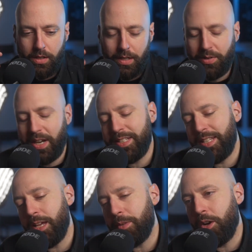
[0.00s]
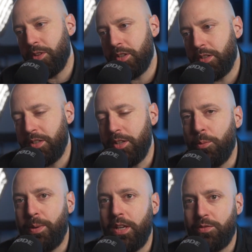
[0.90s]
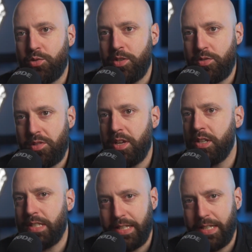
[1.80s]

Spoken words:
forget his name now, the DOP of Stranger Things.